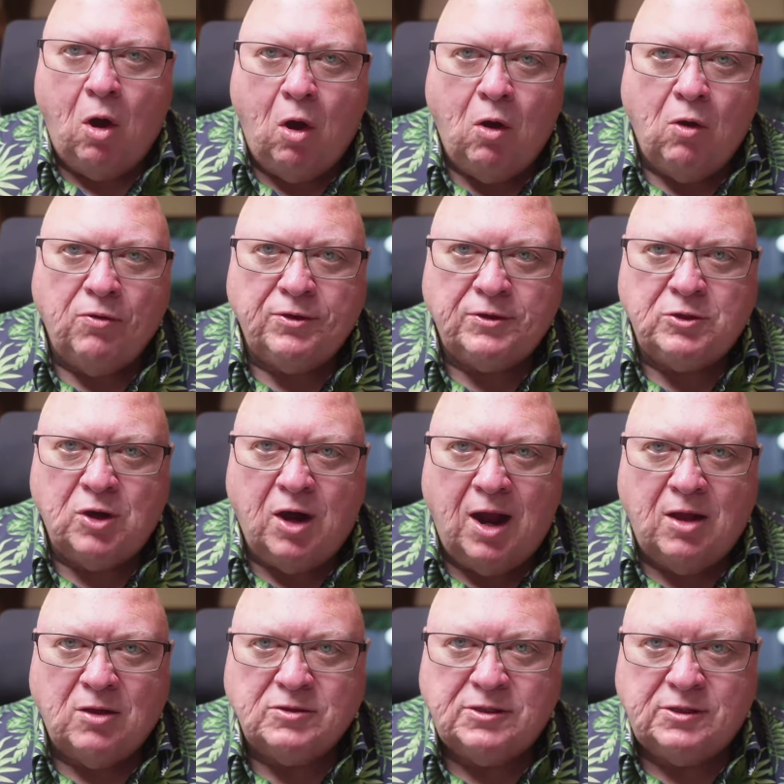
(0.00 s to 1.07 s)
all the
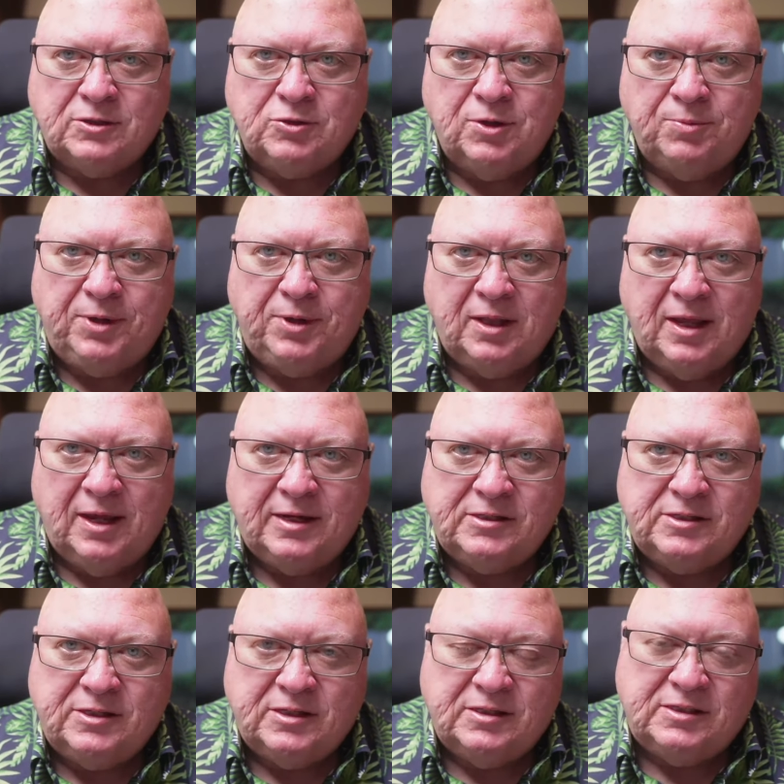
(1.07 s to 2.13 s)
trials and
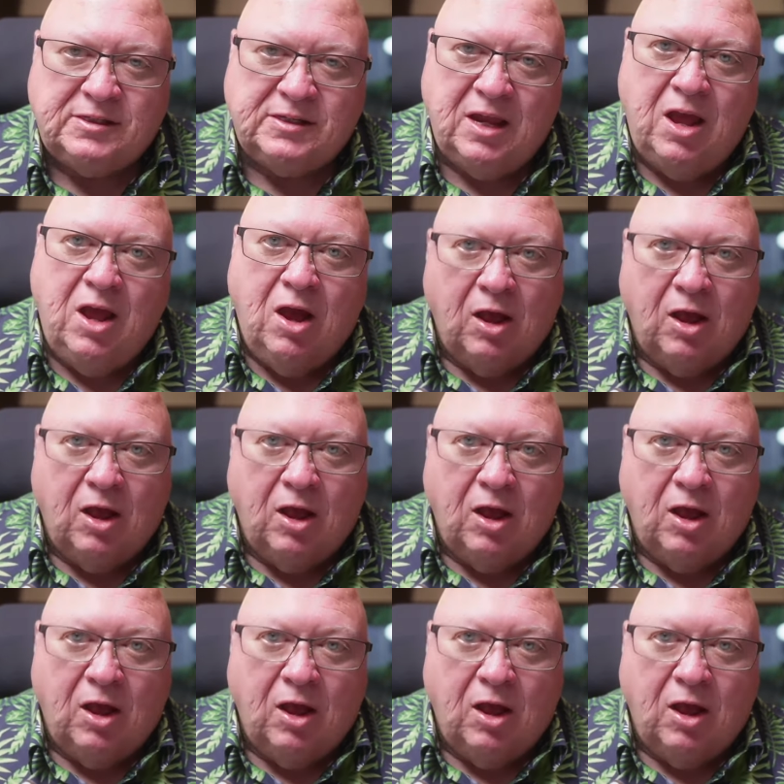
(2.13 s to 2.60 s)
tribulations,